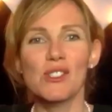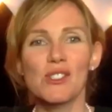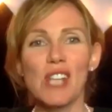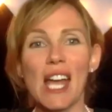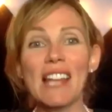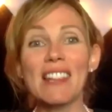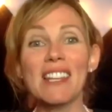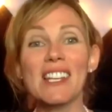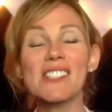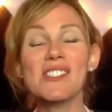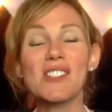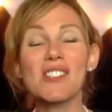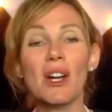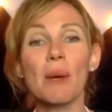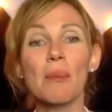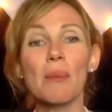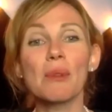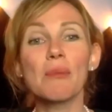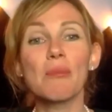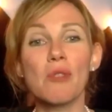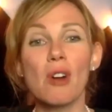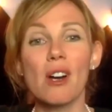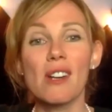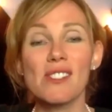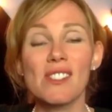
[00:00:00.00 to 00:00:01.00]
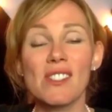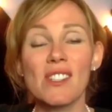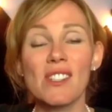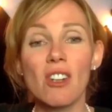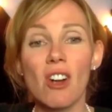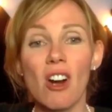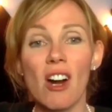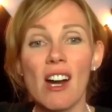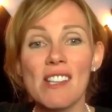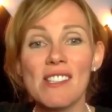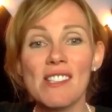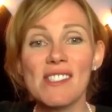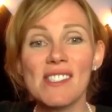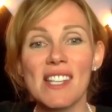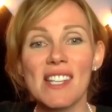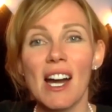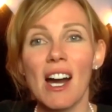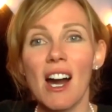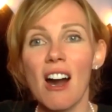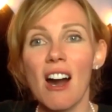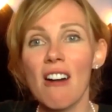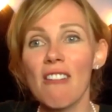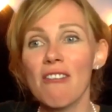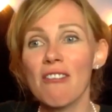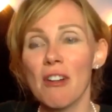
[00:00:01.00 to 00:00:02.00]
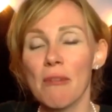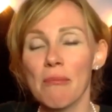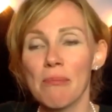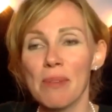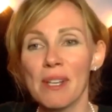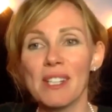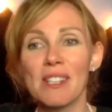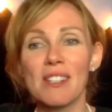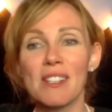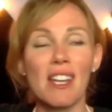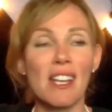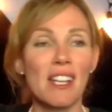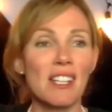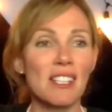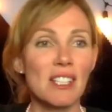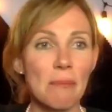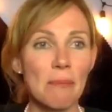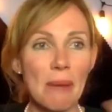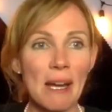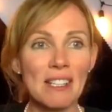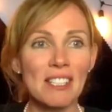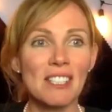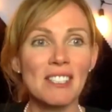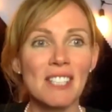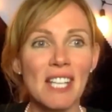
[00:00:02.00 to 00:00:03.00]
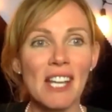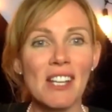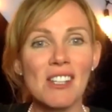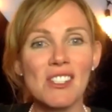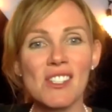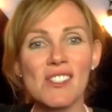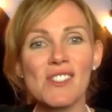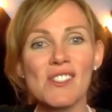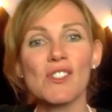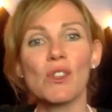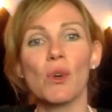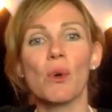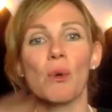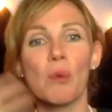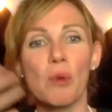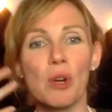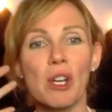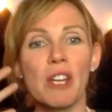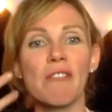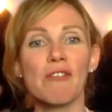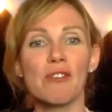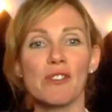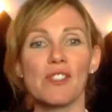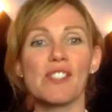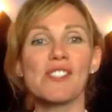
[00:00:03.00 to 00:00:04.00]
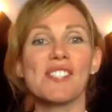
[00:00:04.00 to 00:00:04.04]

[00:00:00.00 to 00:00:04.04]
Shyne, let's talk about pros and cons of being independent agents or working for the